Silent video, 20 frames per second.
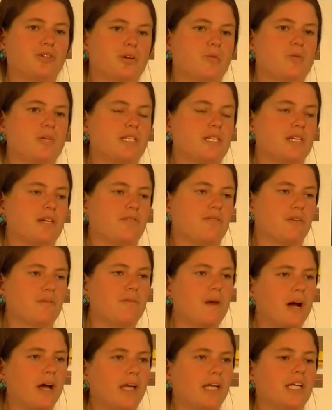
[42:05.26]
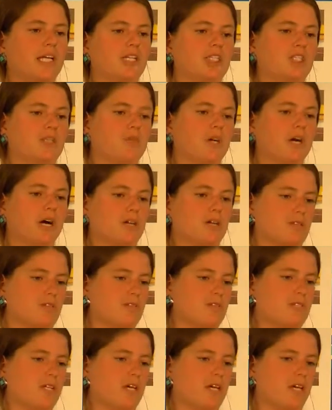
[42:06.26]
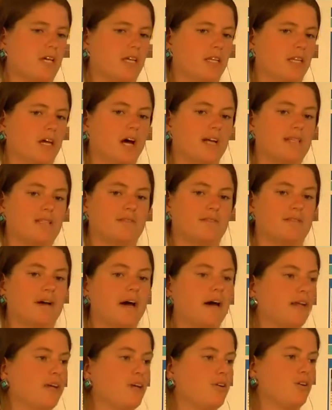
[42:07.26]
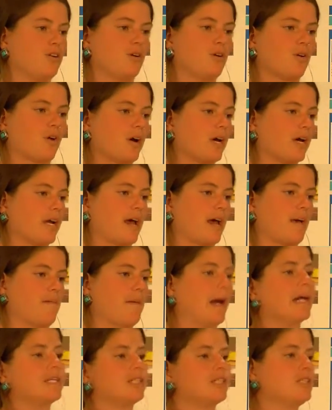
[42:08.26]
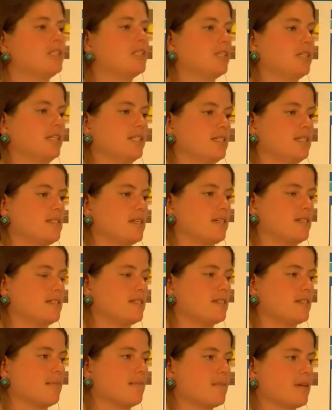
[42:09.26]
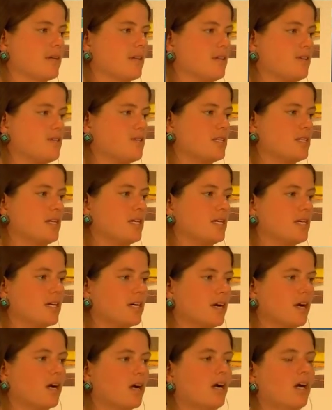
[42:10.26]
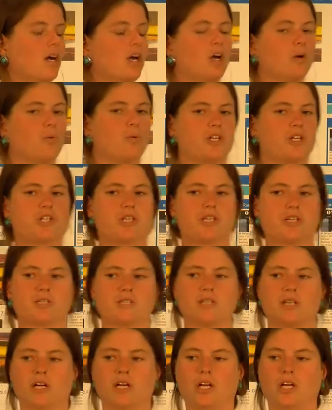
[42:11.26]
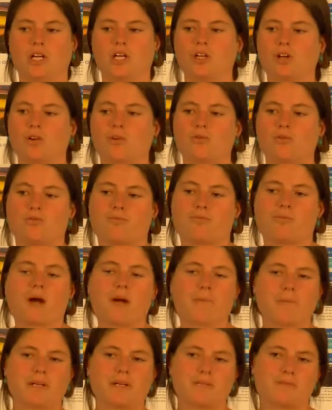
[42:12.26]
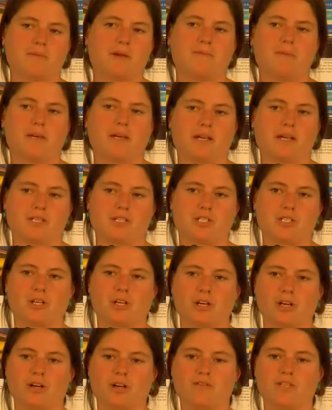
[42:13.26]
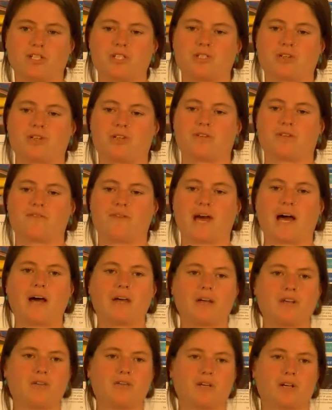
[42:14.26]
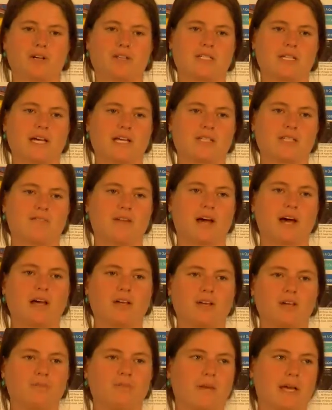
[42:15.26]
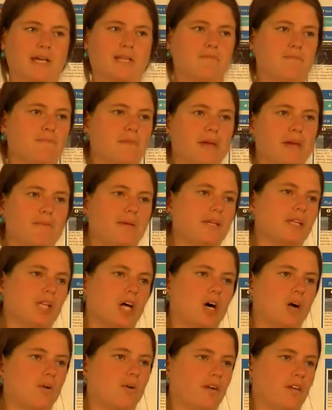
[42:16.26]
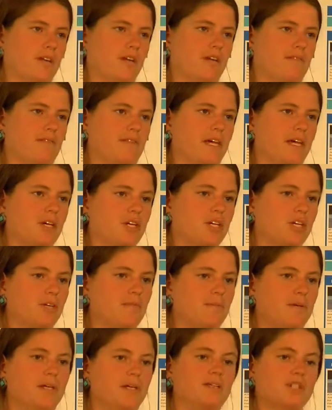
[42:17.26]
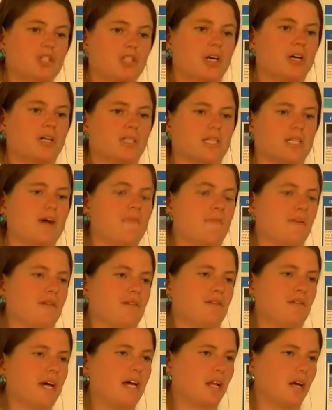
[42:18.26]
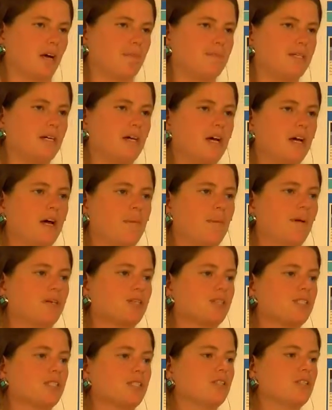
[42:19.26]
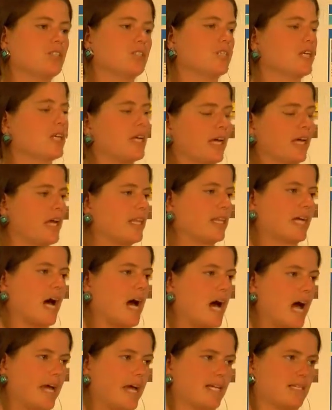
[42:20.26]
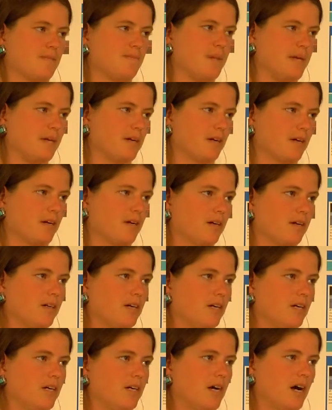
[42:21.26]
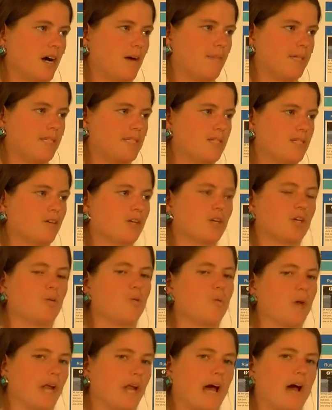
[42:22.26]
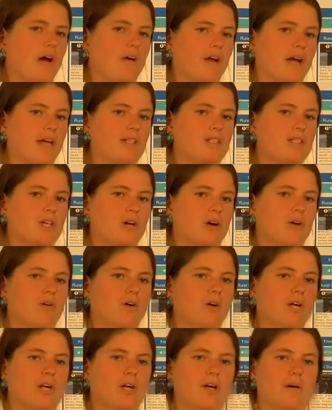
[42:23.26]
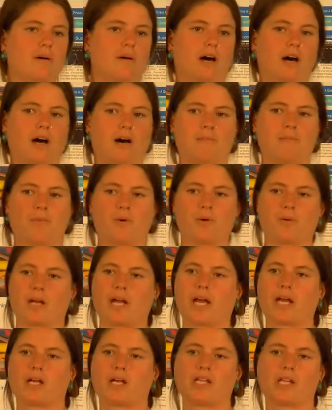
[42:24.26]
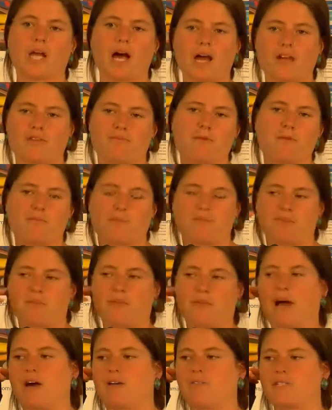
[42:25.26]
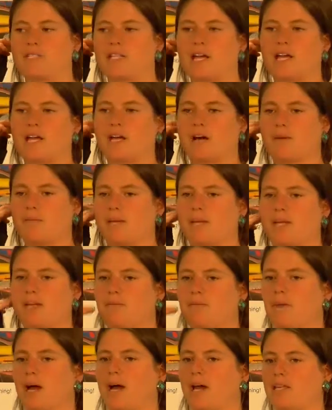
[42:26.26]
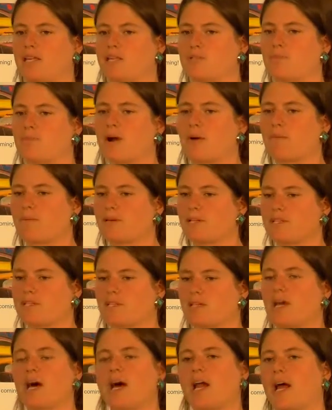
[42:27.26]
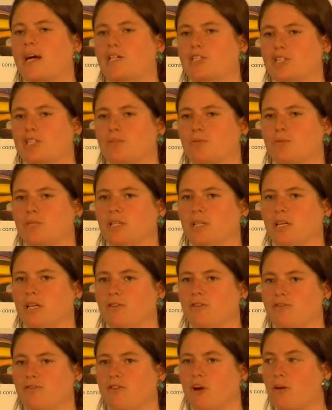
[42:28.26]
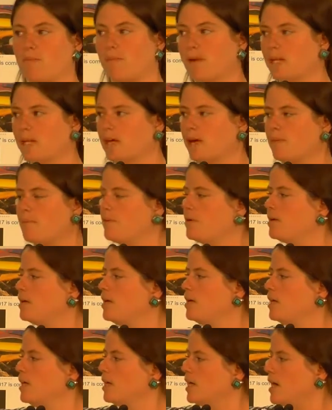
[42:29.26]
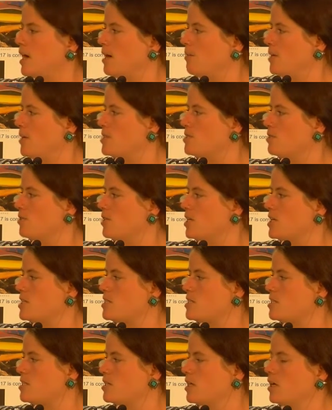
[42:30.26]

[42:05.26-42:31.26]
we see in Vermont, an issue we also see in the Hudson Valley in New York, and I imagine is something that you see here, which is, properties might be conserved, and so their assessed value may be lower than if they could be chunked up and developed, but you're still just going to get the highest bidder is still going to win out. And so we were getting a lot of people from out of state coming in and buying these properties and not actually really farming them. And so this